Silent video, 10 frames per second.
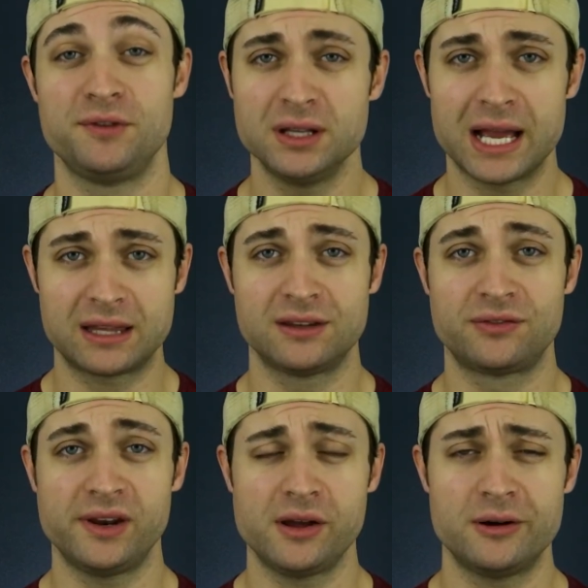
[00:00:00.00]
If you liked this
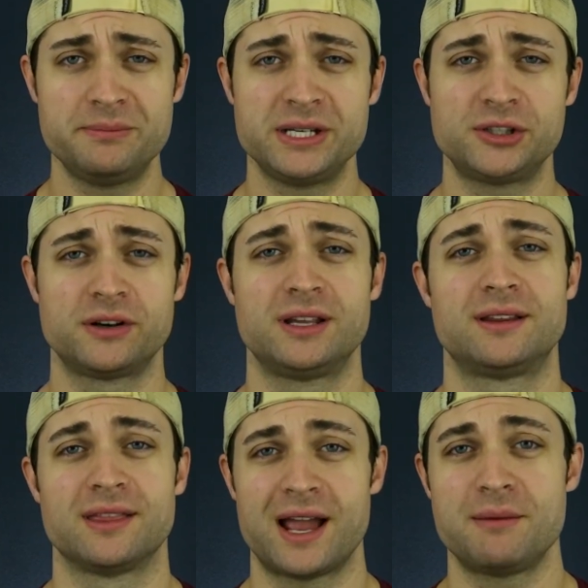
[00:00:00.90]
video, be sure to hit
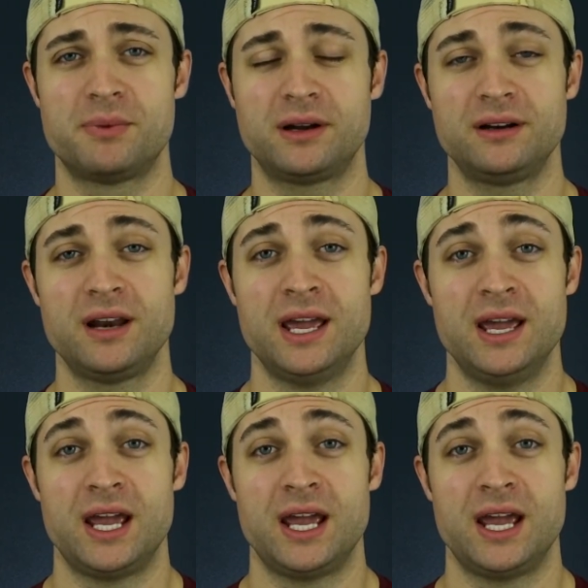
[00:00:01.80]
the like button.